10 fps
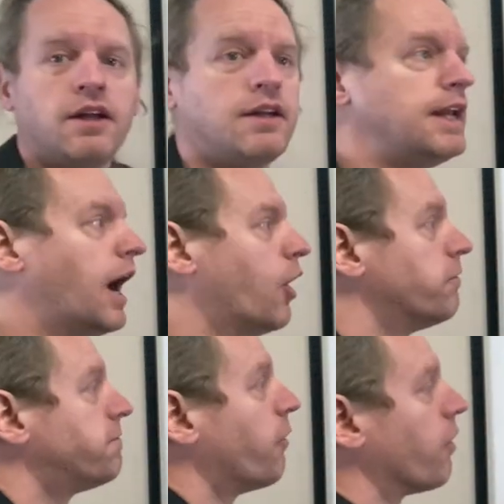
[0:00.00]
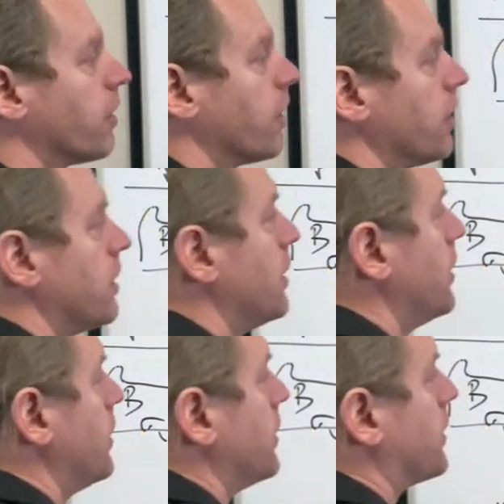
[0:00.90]
Now, for
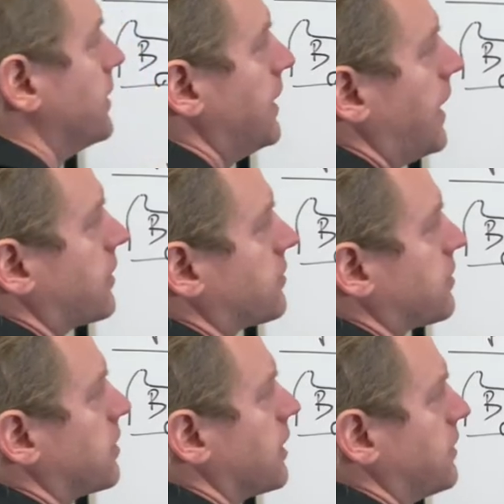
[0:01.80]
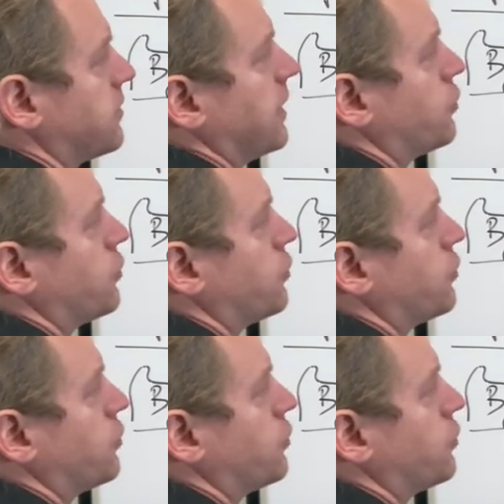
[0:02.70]
the next, let's say,